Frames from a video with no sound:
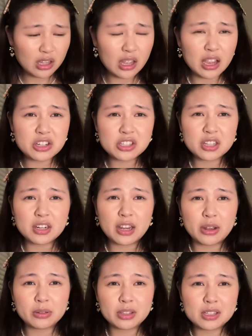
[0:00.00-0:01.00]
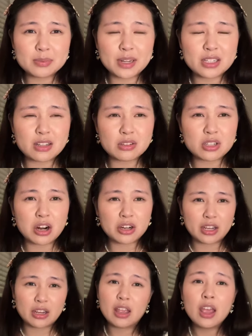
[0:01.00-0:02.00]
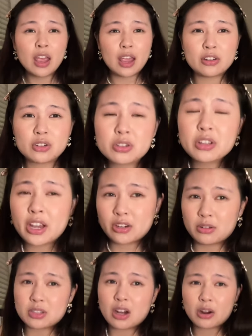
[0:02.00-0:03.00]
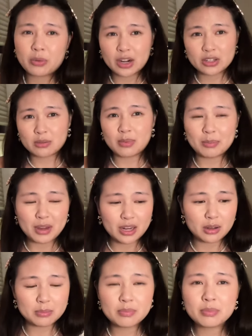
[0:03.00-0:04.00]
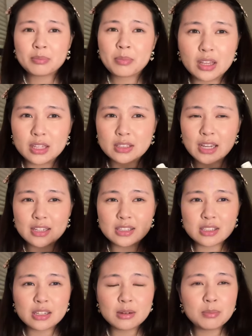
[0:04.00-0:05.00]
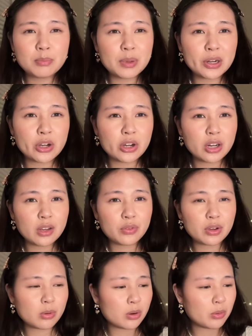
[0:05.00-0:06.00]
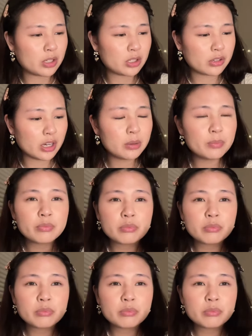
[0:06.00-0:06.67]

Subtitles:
I just inhaled this because I was talking, and usually I don't talk when I do my makeup. It tasted bitter, if you were wondering.